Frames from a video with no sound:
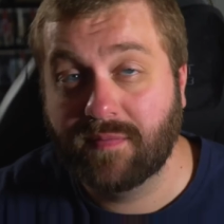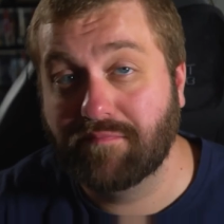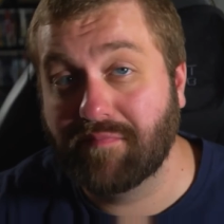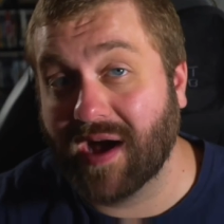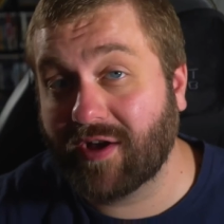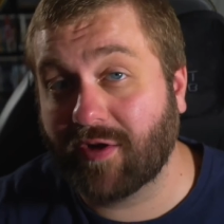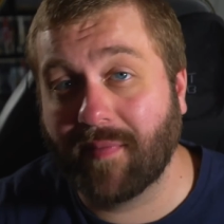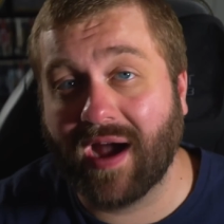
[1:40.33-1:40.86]

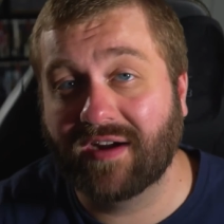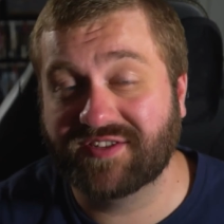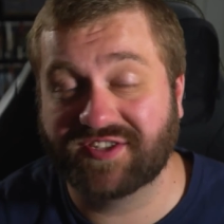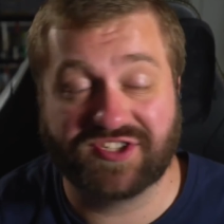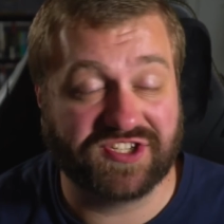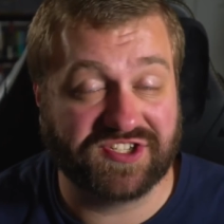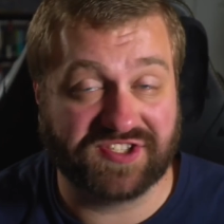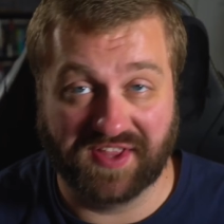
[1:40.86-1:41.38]
Michael Myers
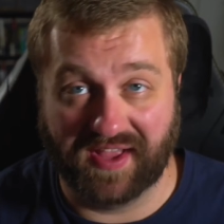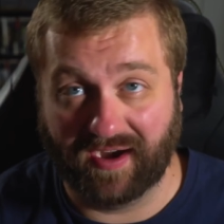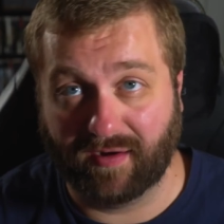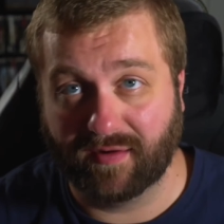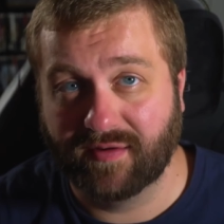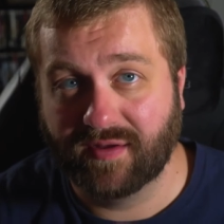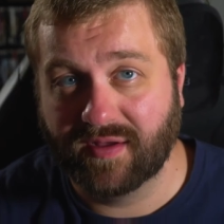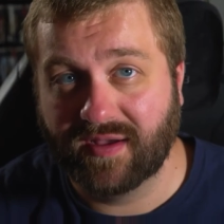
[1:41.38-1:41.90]
is just there.
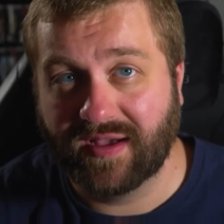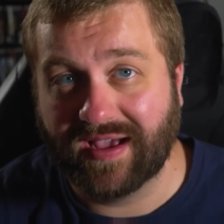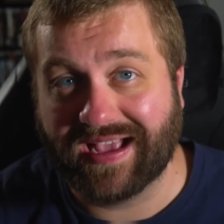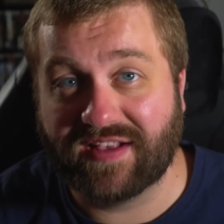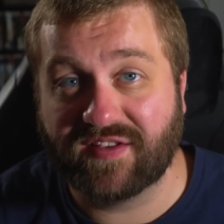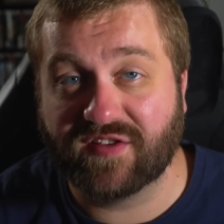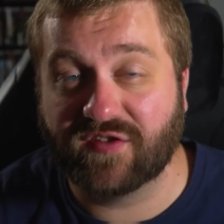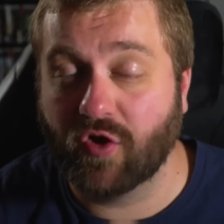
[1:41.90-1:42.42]

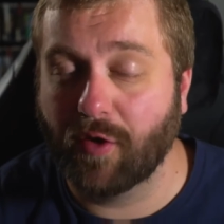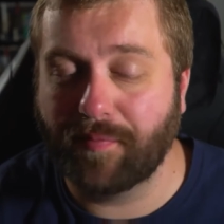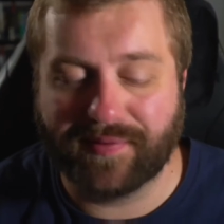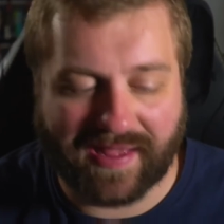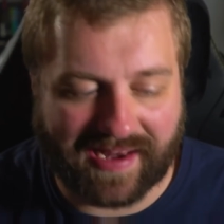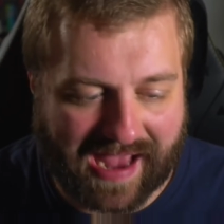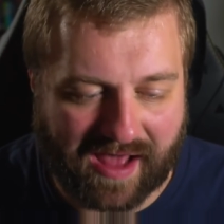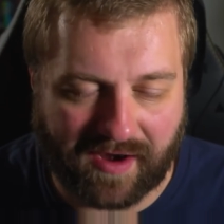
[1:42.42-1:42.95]
He's so
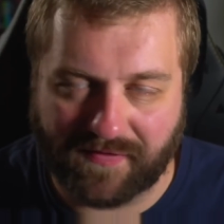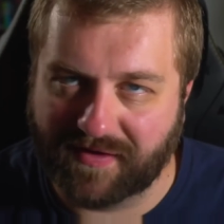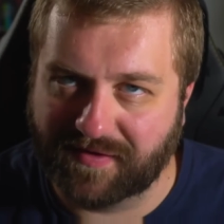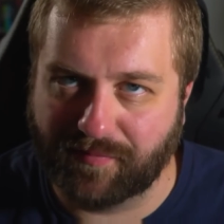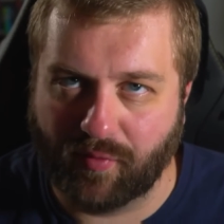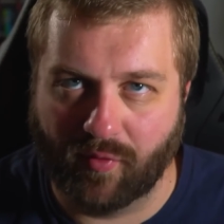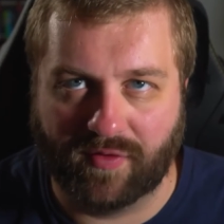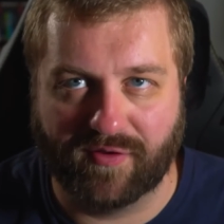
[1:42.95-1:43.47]
played out at this
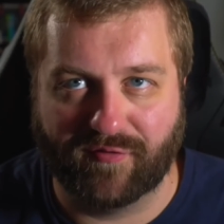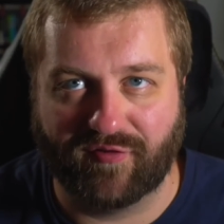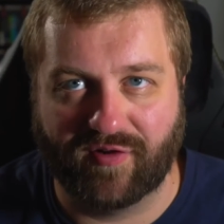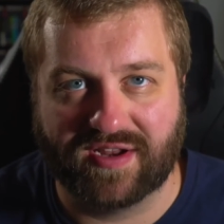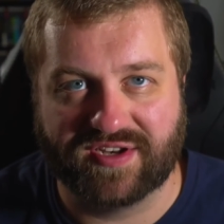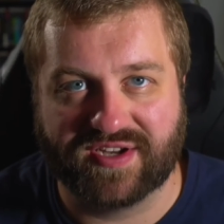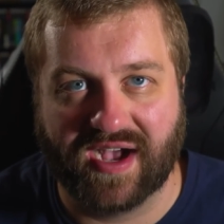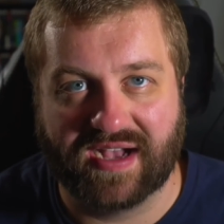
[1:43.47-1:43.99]
point in the
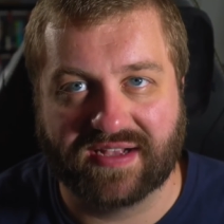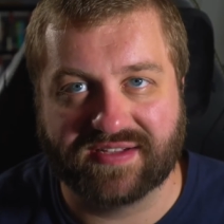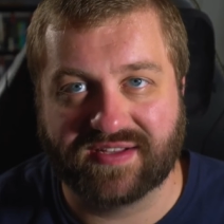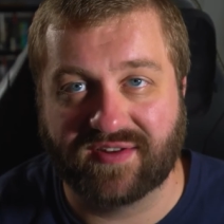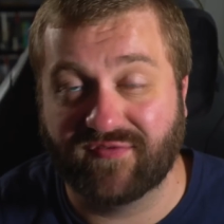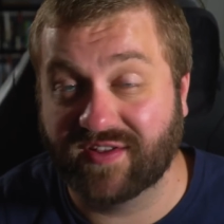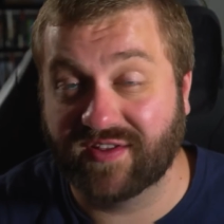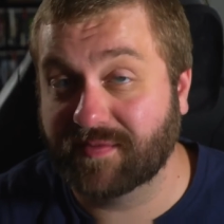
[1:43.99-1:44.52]
franchise,
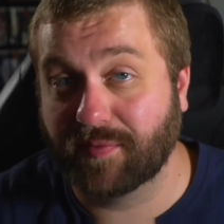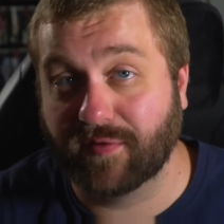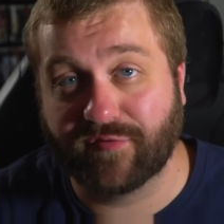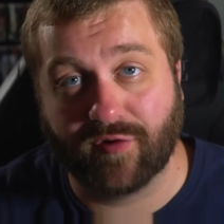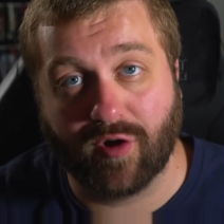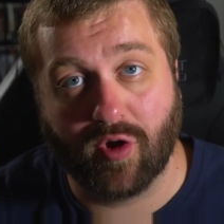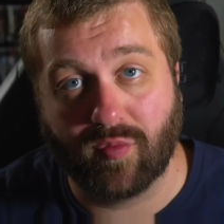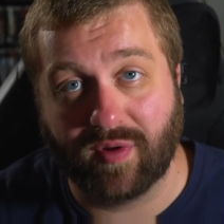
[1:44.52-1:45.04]
invincible
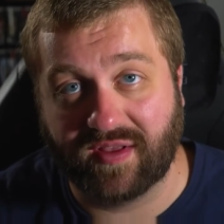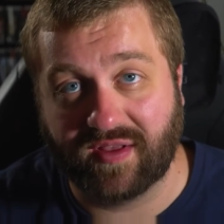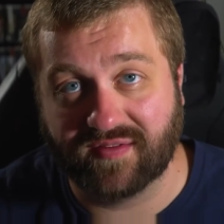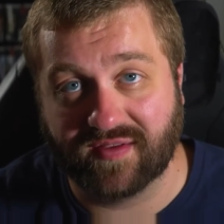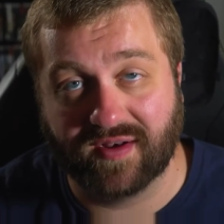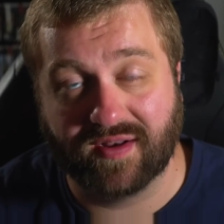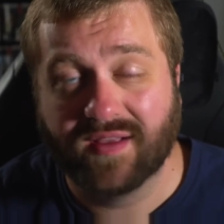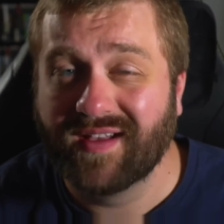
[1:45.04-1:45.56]
for no
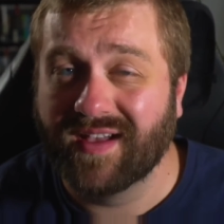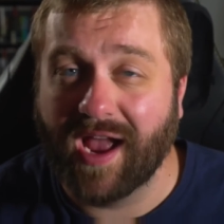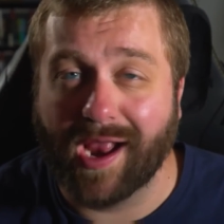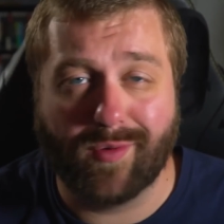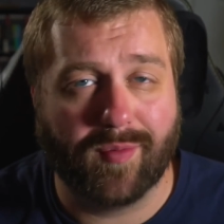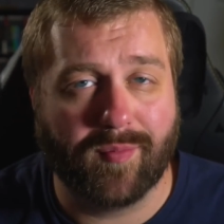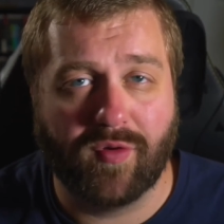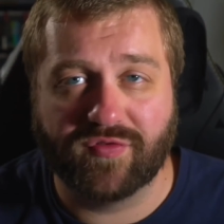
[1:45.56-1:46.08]
reason. It
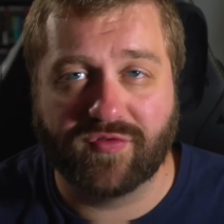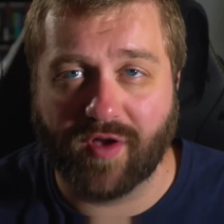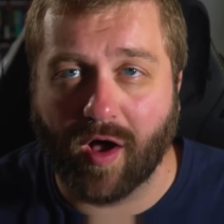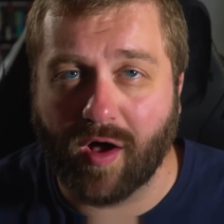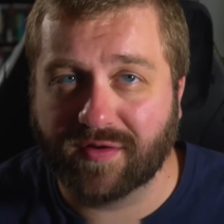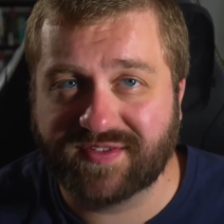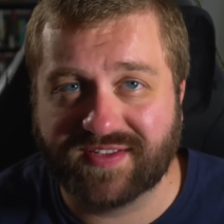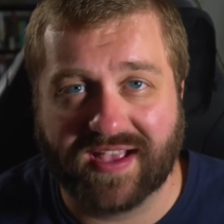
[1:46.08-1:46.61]
removes
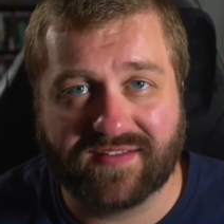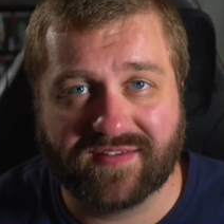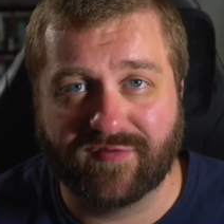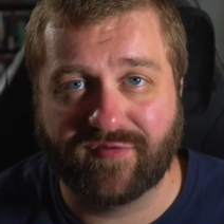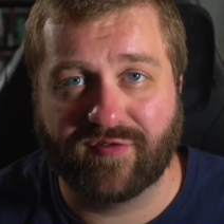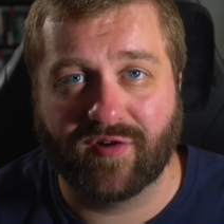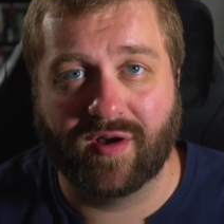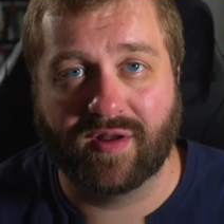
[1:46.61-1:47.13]
all stakes and
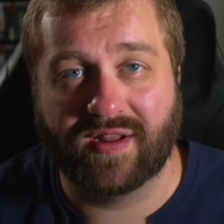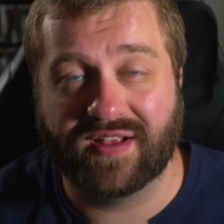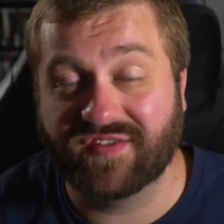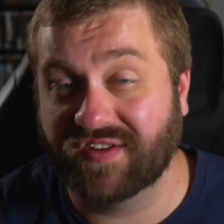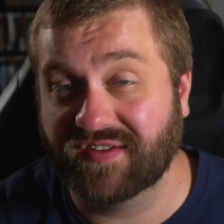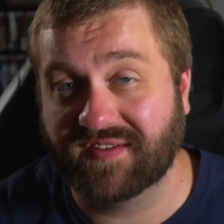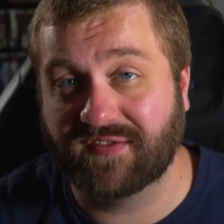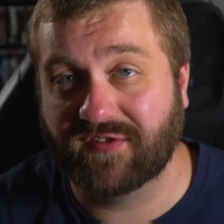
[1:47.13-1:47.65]
fun. He's
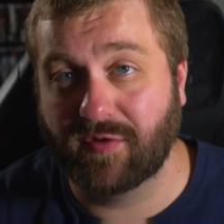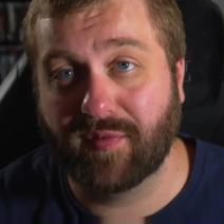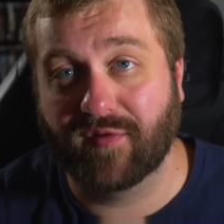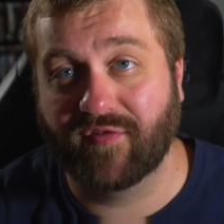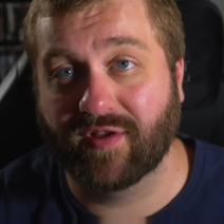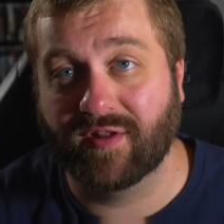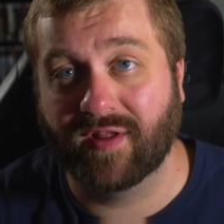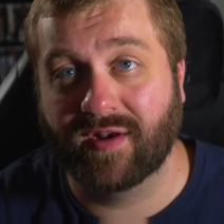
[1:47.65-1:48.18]
just a
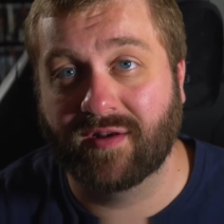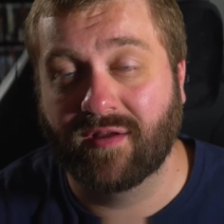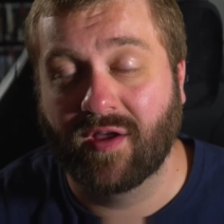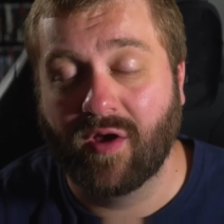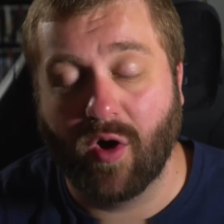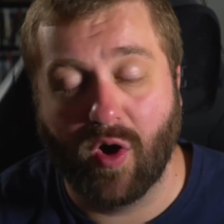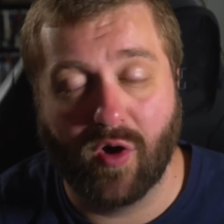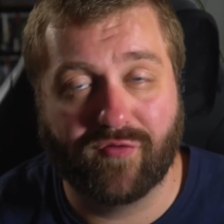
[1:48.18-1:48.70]
supervillain,
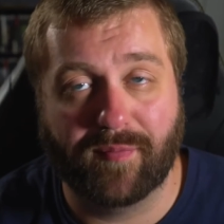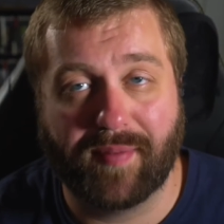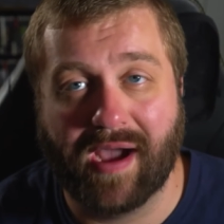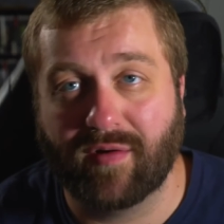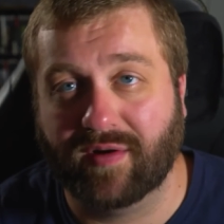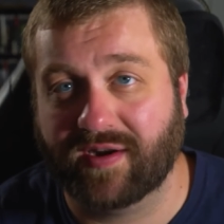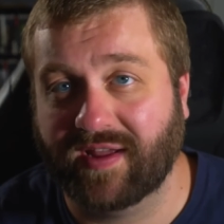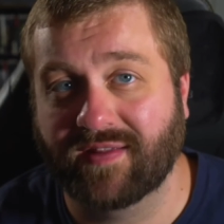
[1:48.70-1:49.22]

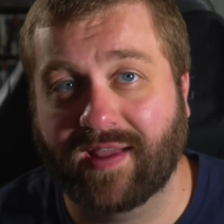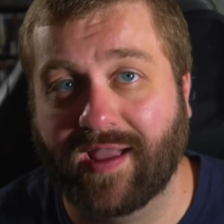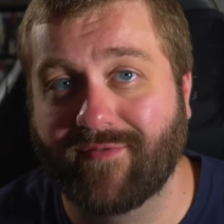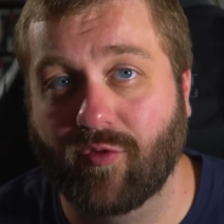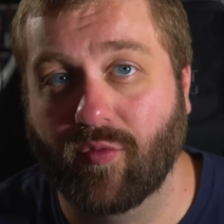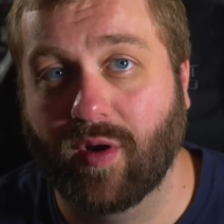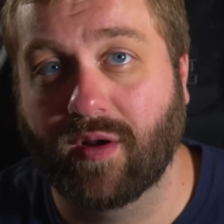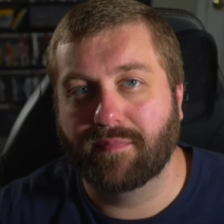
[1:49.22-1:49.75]
overpowered, killing
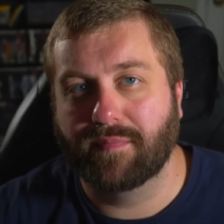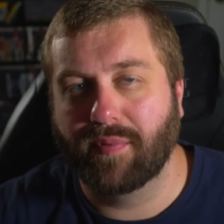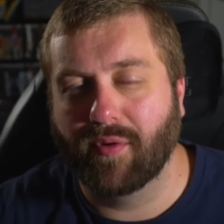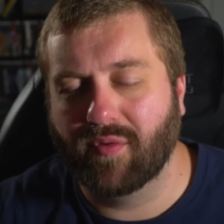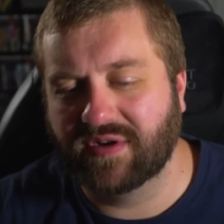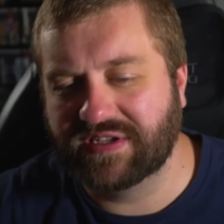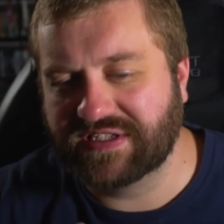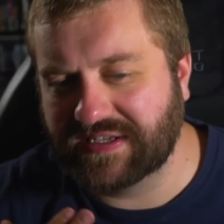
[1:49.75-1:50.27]
everyone. But
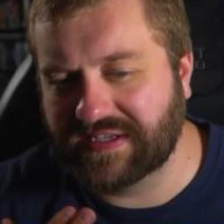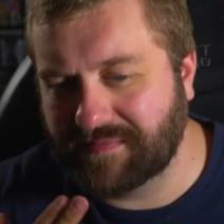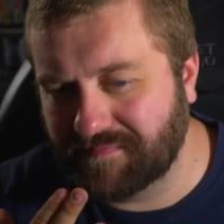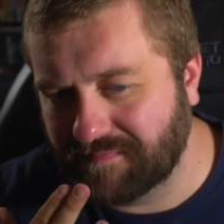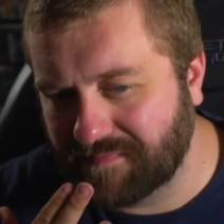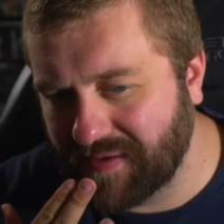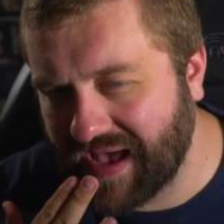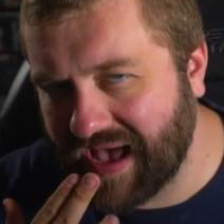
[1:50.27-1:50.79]
was it
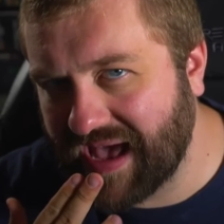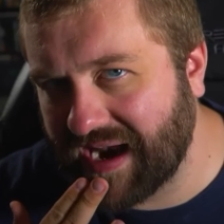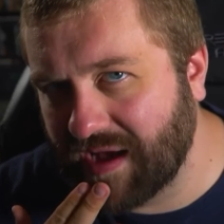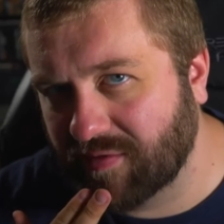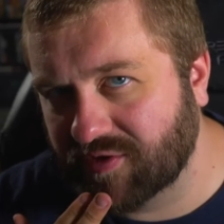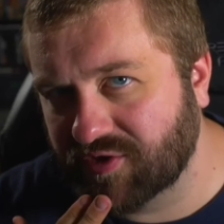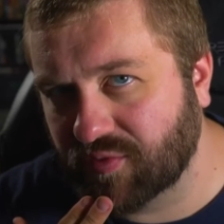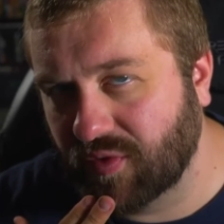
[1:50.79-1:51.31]
bad I
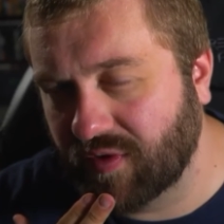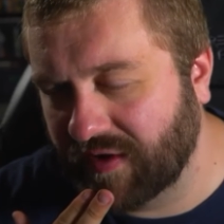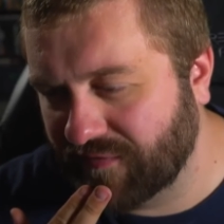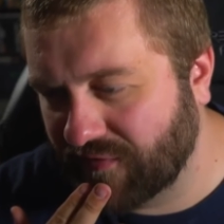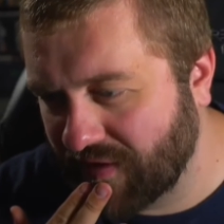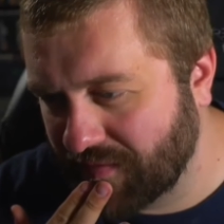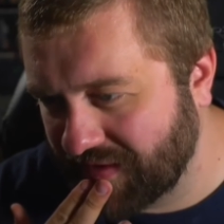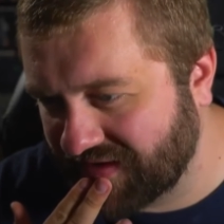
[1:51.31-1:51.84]
was rooting
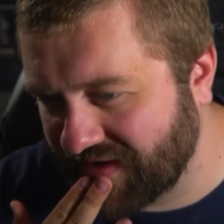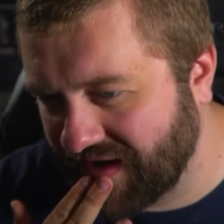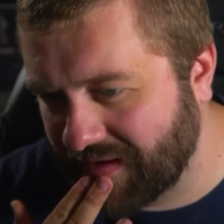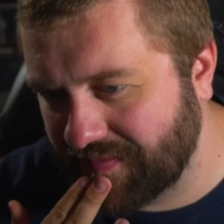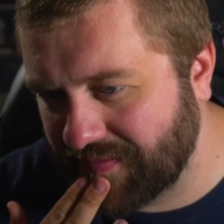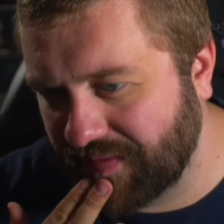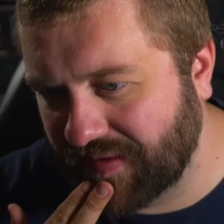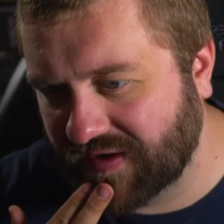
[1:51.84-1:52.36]
for him at
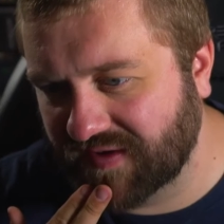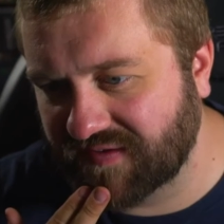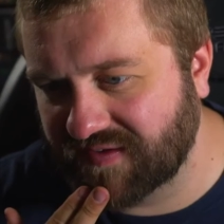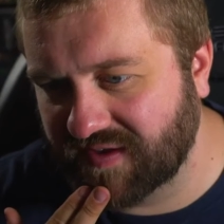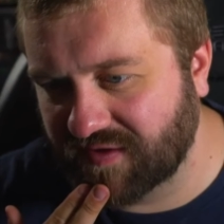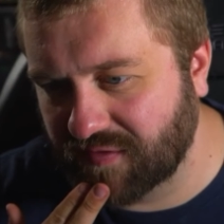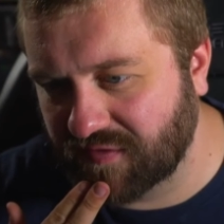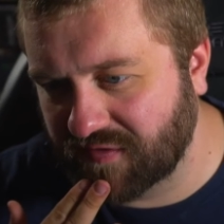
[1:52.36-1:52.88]
times because
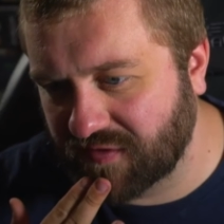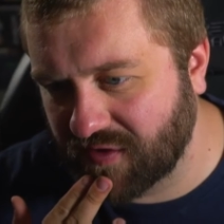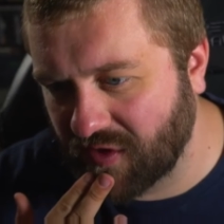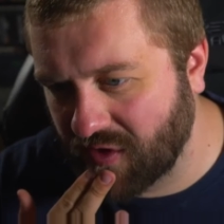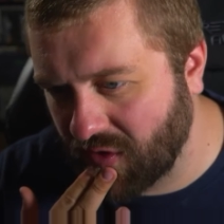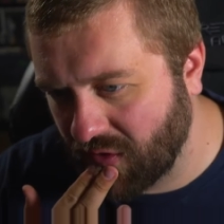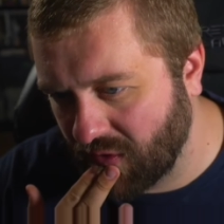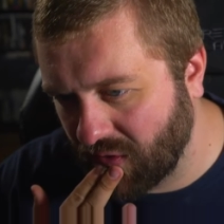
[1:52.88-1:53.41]
this was
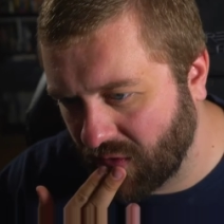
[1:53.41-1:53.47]
so